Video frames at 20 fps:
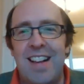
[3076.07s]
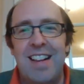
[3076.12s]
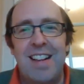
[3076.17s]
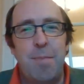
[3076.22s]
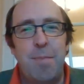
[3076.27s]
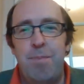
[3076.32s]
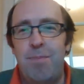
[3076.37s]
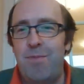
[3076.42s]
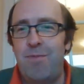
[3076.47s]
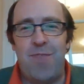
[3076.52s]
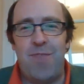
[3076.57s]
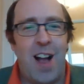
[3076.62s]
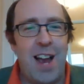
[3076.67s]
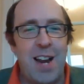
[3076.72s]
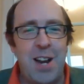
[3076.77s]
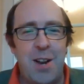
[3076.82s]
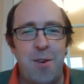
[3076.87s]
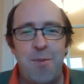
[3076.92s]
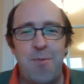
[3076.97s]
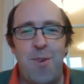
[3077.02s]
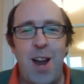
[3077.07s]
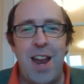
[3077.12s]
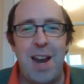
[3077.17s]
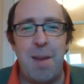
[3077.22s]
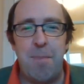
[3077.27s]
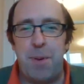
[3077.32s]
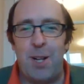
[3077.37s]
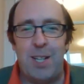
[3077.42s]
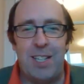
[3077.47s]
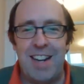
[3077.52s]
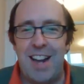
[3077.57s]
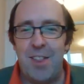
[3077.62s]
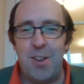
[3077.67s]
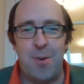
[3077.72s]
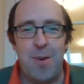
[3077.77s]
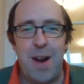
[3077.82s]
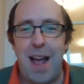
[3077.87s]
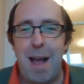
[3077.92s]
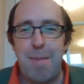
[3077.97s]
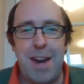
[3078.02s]
find a way to pull another rabbit
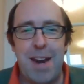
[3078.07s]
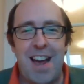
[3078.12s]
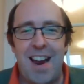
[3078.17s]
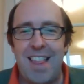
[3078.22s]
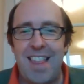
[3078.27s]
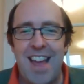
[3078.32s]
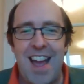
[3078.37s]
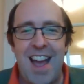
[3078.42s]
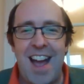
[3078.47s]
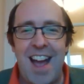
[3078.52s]
out of the hat.